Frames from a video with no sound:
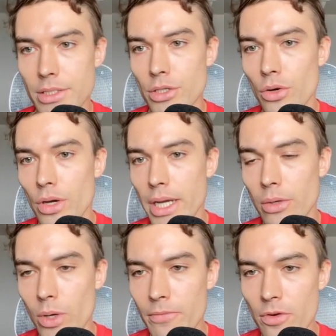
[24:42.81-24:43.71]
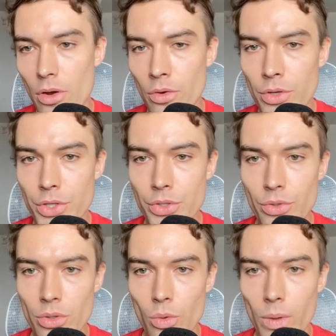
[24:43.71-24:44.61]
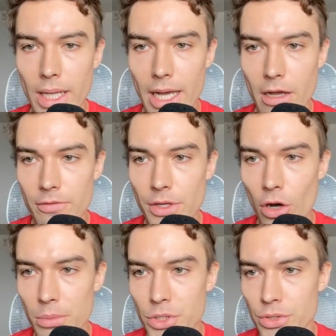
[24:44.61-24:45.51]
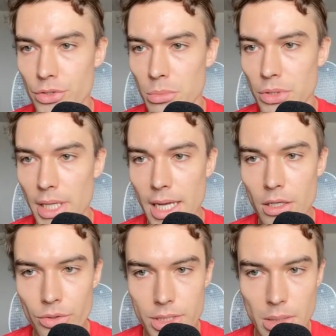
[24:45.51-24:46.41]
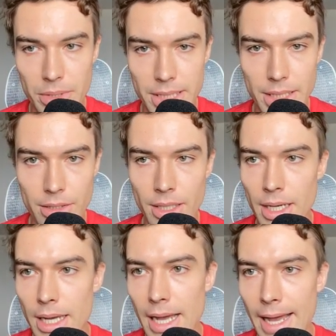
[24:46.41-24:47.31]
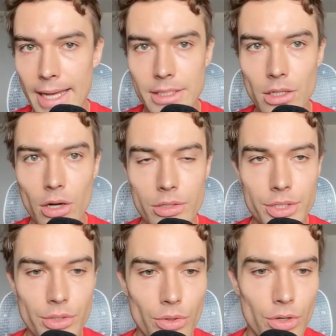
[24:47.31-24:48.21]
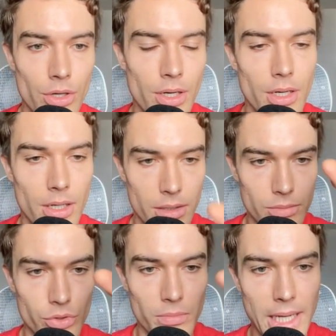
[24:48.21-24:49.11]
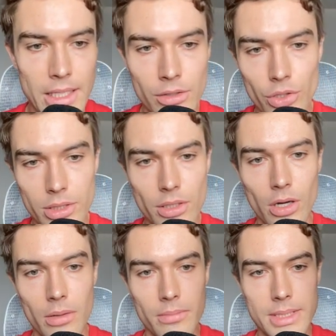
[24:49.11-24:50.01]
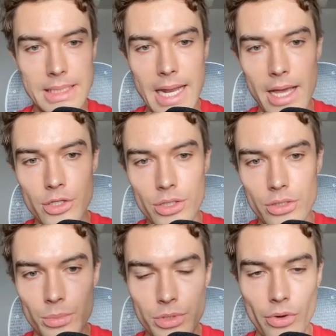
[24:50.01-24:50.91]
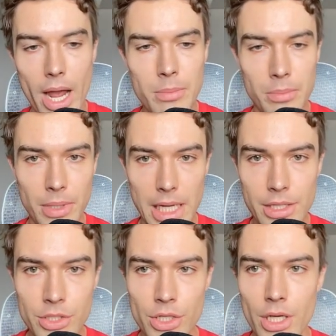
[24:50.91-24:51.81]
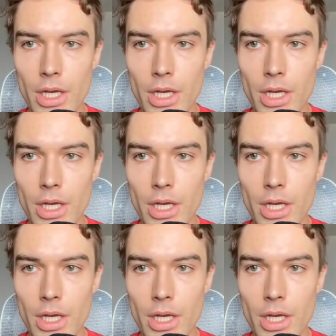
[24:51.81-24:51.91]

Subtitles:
So in Webflow, you will have the option to put a code snippet here, and on your domain.com/subscribe page,